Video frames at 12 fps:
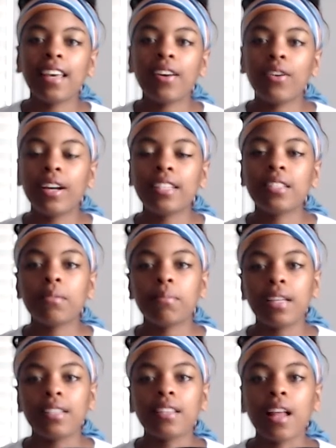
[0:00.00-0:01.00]
on to
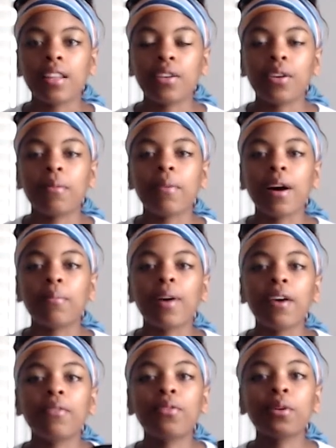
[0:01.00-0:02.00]
me telling you about
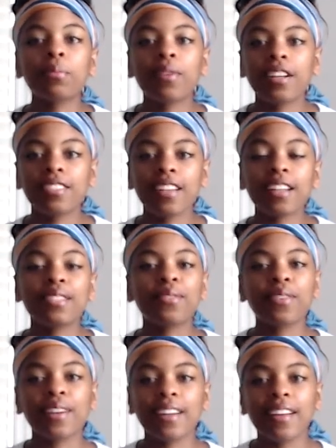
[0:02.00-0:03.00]
my four projects
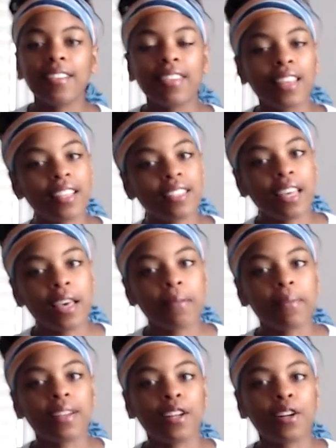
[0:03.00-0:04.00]
for this Camp
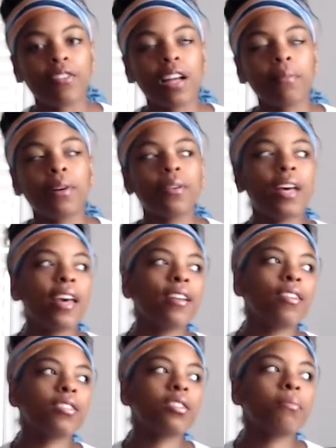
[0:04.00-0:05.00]
NaNoWriMo and
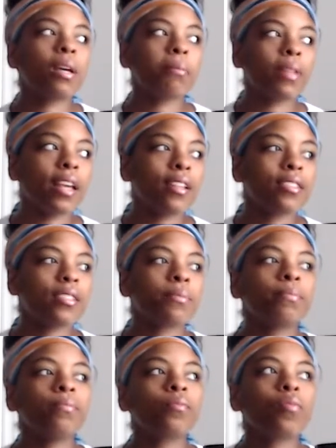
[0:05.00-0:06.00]
also my plans
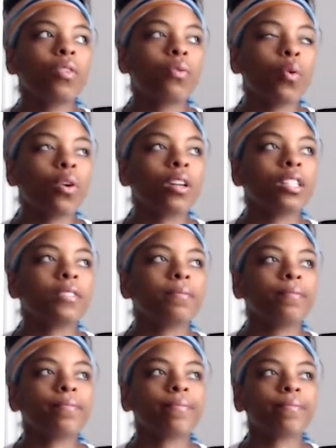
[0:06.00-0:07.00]
for
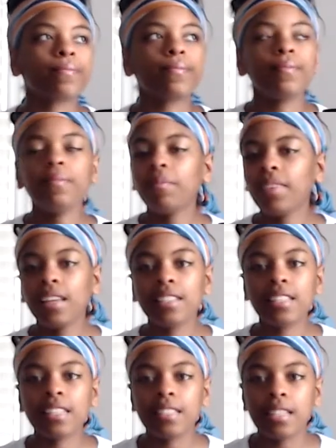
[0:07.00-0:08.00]

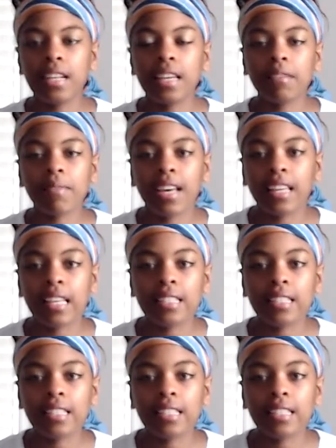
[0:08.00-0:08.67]
succeeding in my